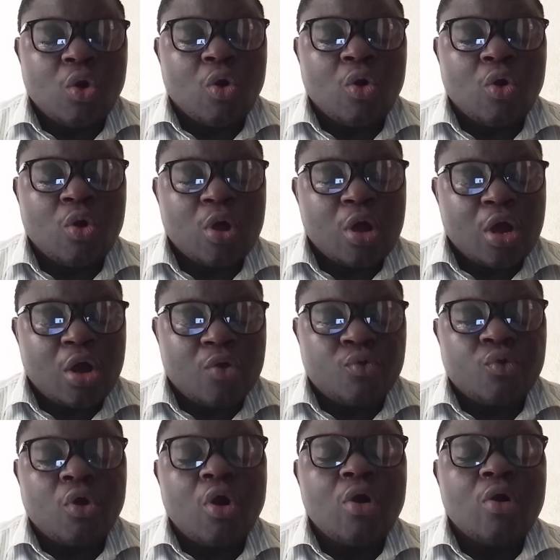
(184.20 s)
or a
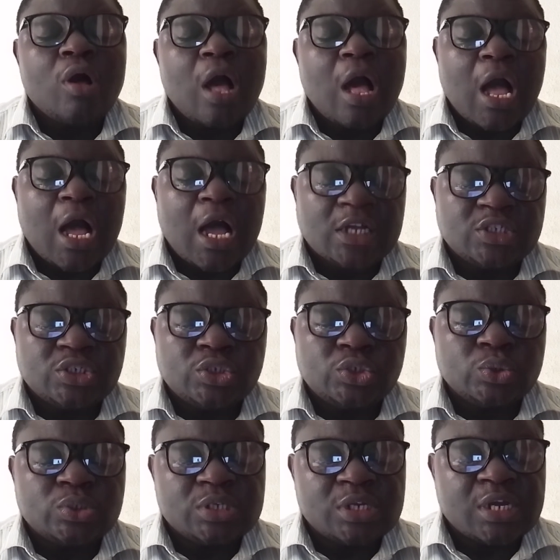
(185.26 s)
wrong
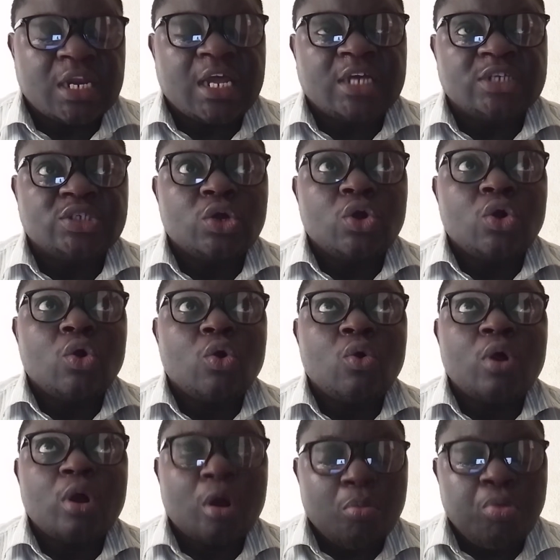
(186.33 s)
attitude in class
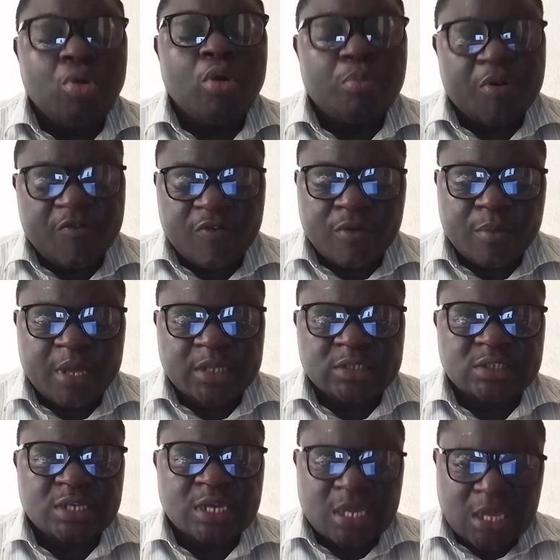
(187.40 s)
or a poor
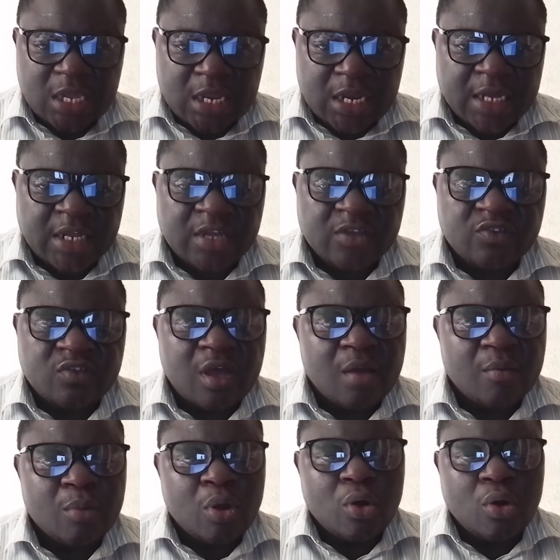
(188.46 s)
performance in an
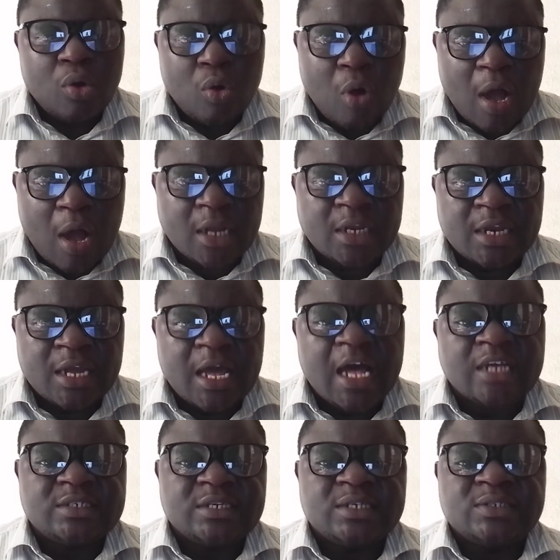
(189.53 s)
exam or an
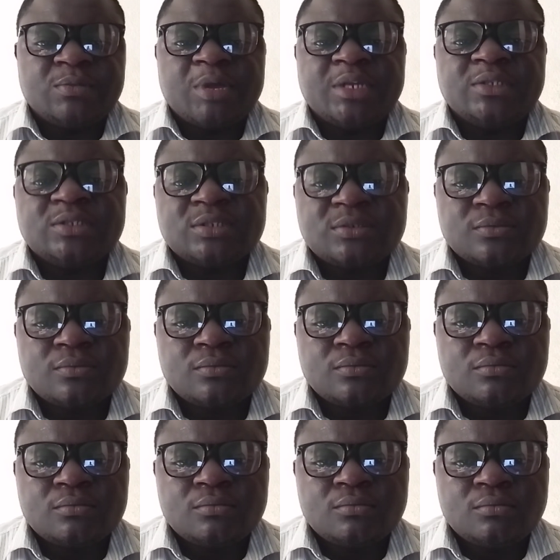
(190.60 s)
assessment.
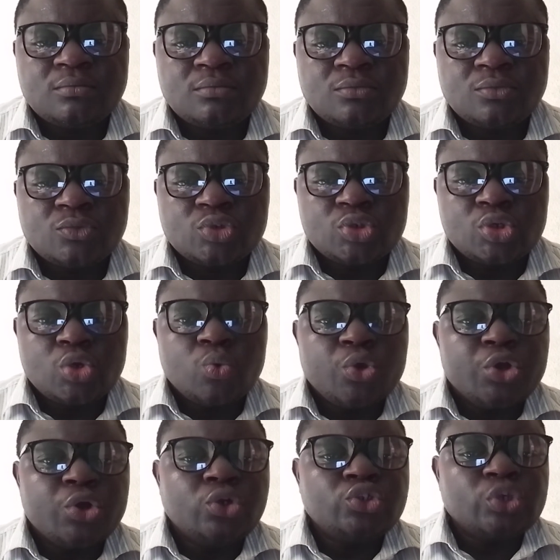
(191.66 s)

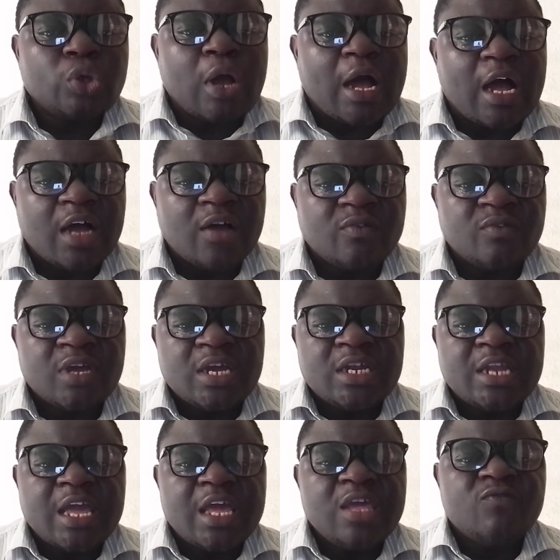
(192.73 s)
We also have
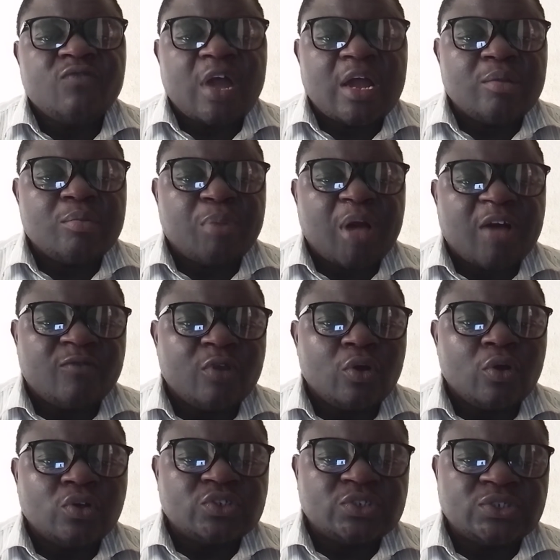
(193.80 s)
the Ivan
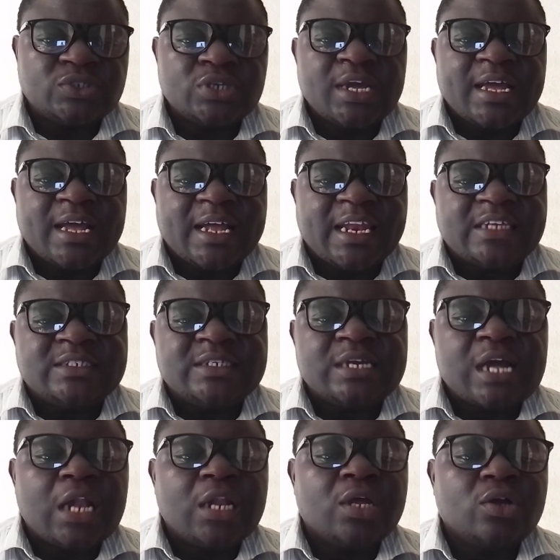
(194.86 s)
Pavlov's
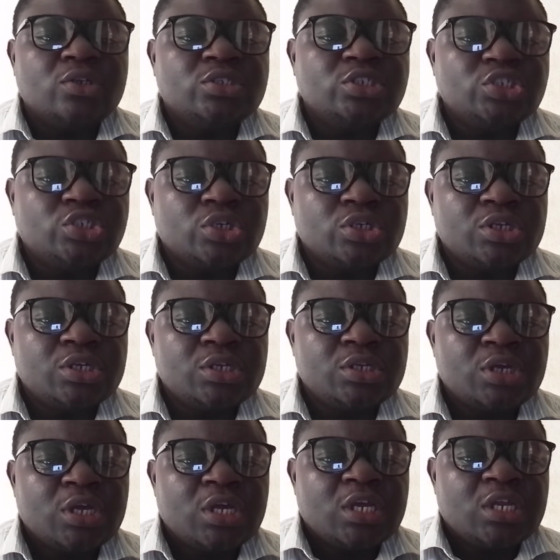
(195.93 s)
classical
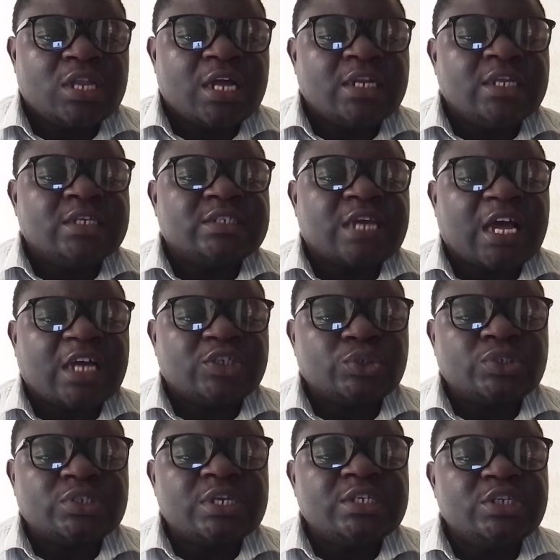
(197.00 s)
conditioning, that is
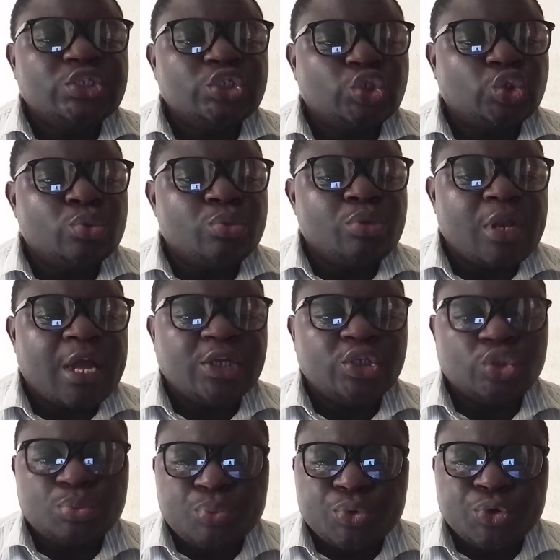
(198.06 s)
associating stimuli
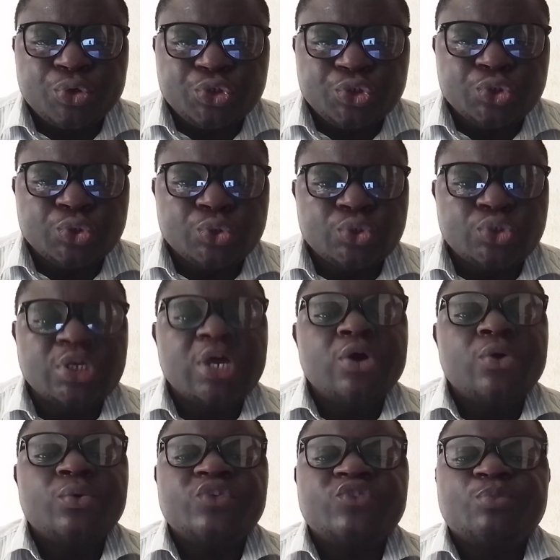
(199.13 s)
to produce
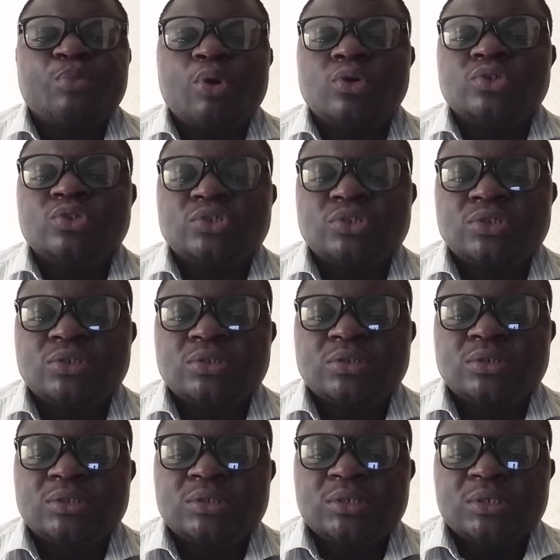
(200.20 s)
response.
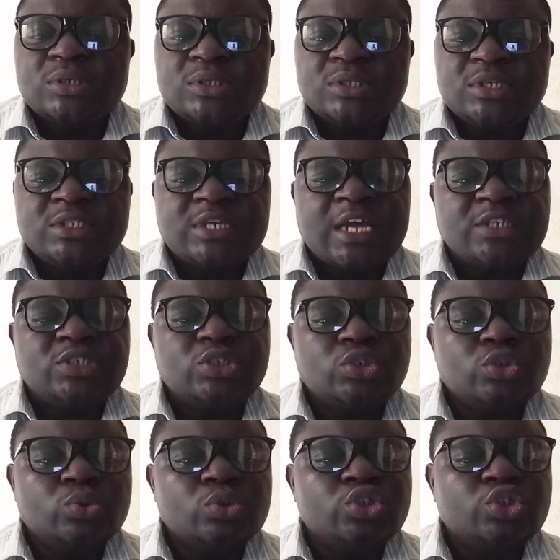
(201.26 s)
This has to
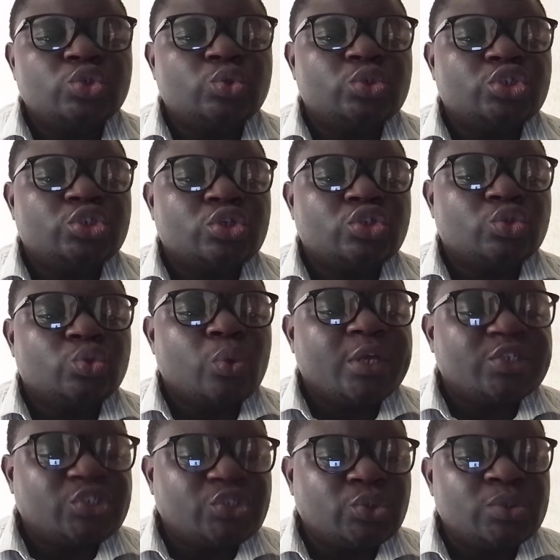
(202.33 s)
do with situations
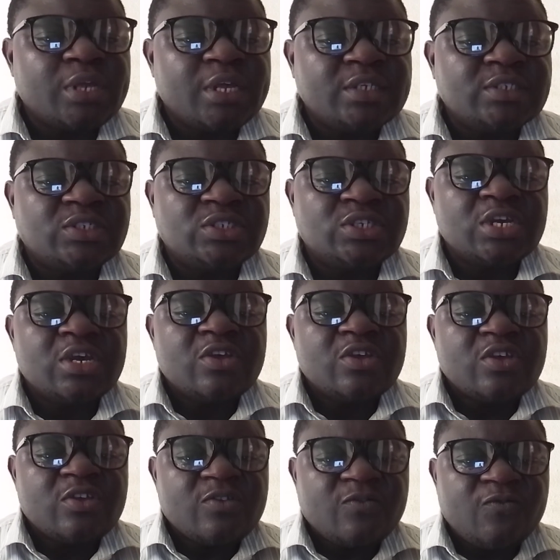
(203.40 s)
where students
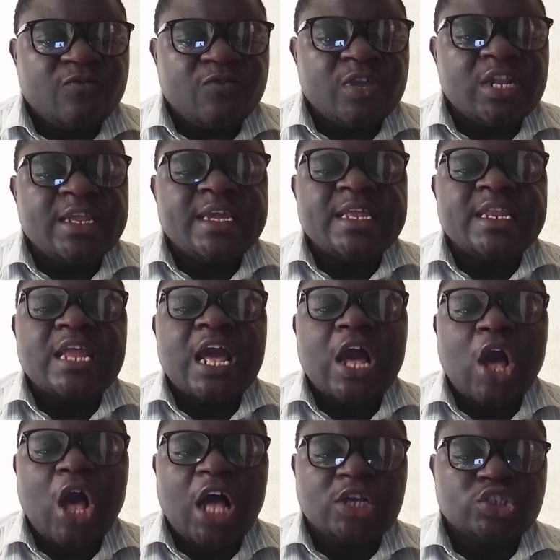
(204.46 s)
feeling
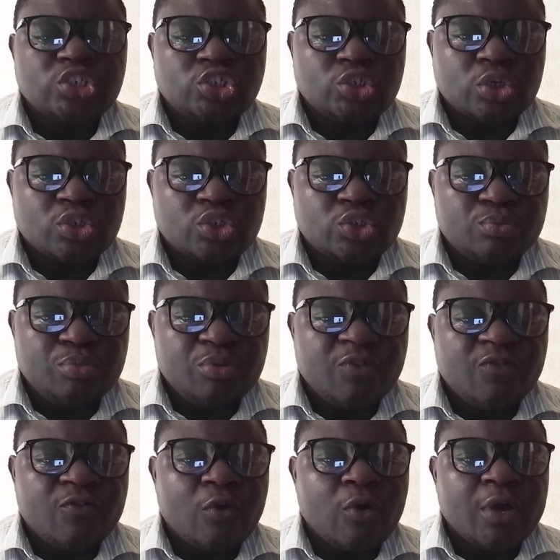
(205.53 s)
anxious
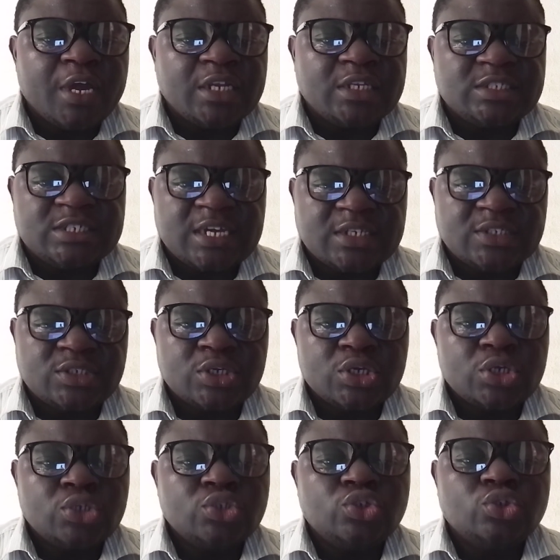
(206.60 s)
before a test
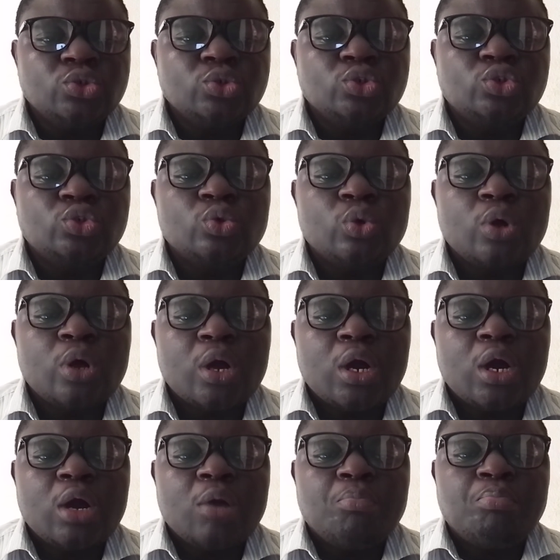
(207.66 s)
due to
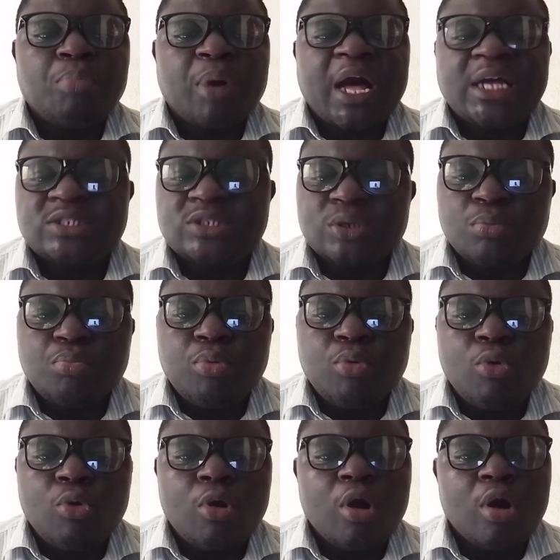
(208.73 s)
a past
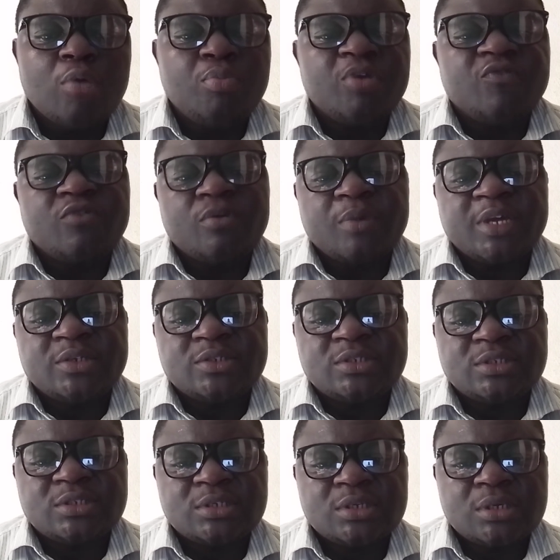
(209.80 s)
poor
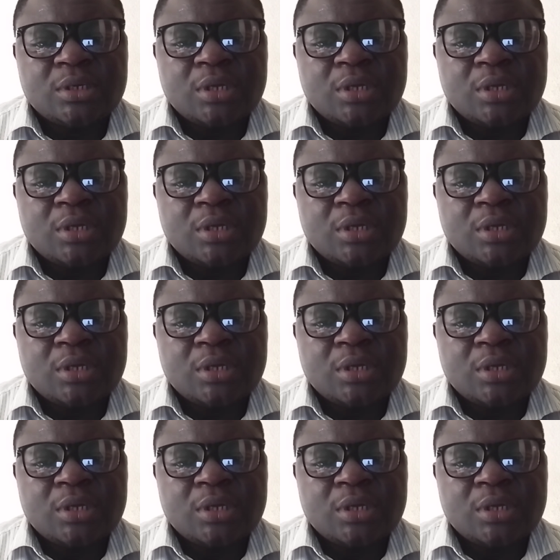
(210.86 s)
performance.